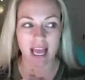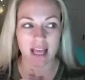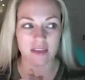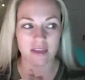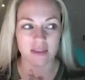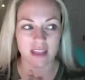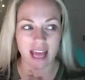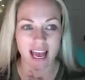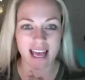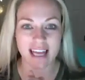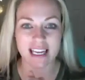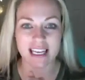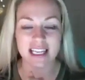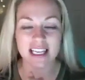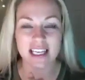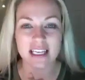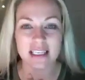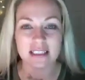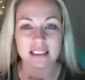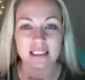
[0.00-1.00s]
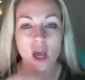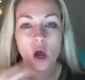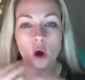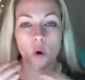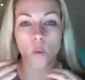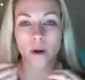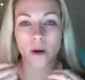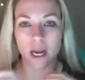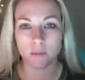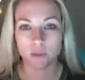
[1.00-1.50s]
And that is
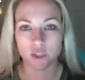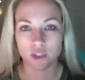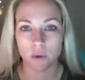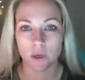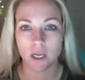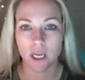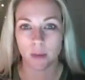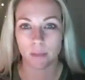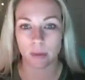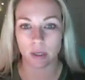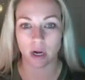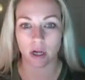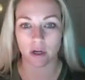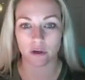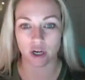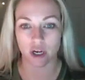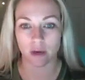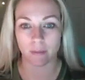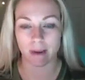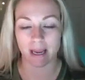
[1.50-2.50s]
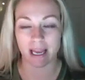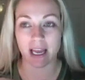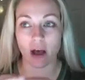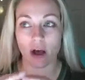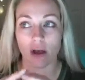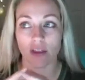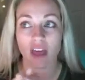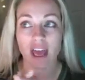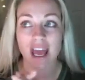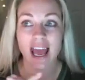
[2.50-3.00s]
when I'm showing up and honoring my
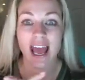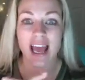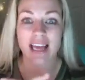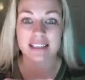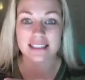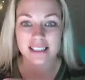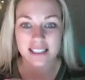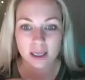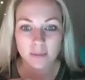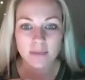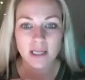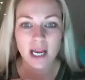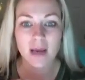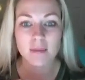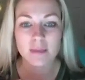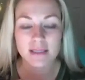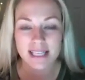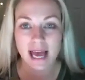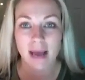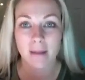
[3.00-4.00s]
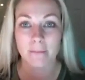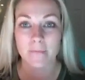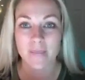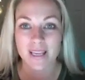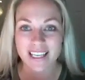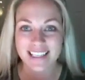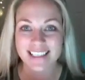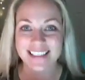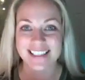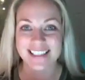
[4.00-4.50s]
health. And sometimes that
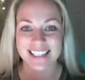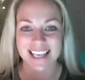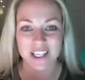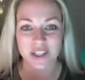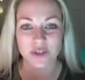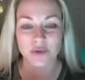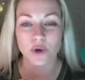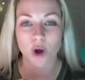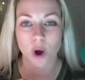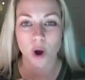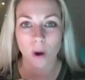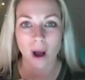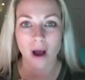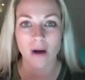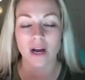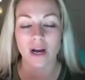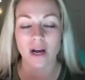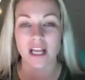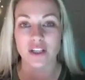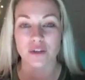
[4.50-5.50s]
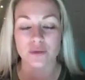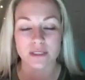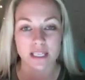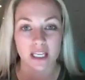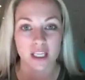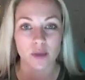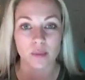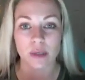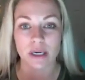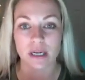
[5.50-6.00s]
means that you go out and you
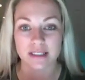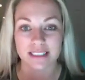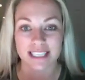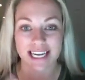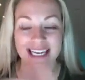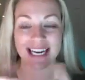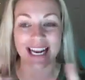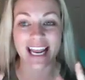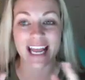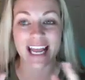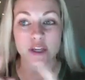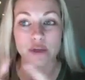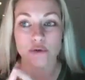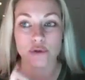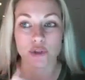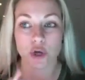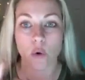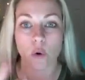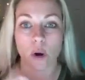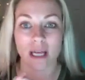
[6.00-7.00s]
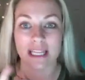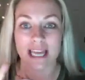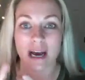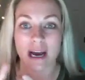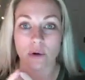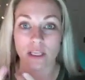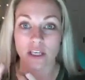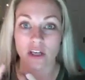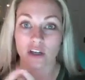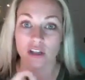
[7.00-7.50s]
celebrate on date night and you don't
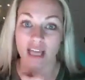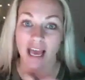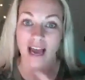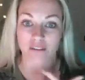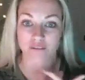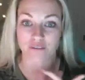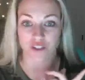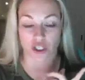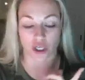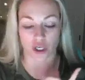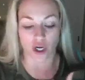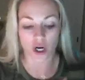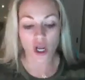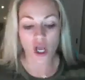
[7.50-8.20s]
allow guilt after.